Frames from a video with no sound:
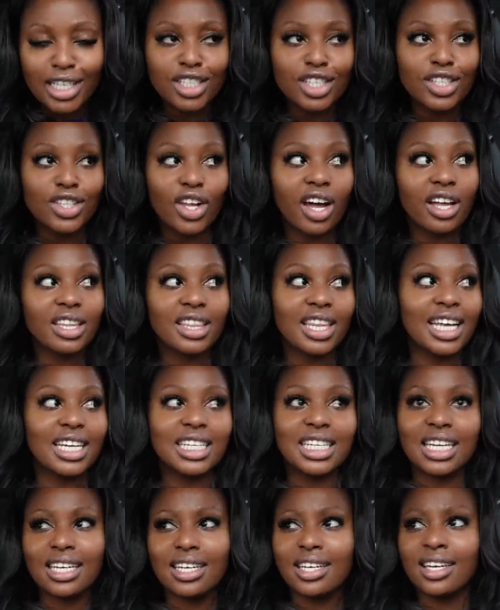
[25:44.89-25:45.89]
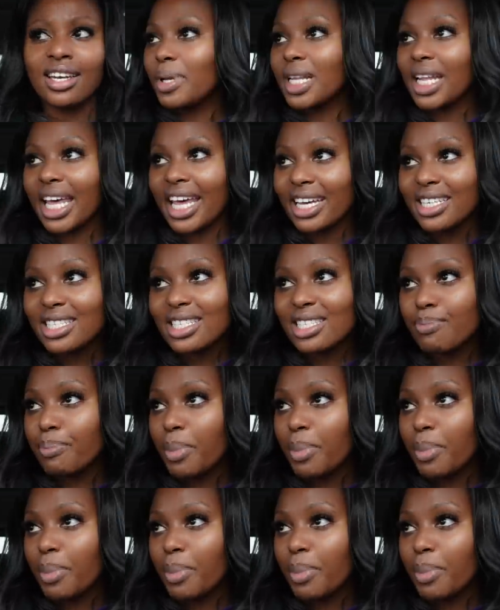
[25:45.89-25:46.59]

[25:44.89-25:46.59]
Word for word: She thought they didn't place,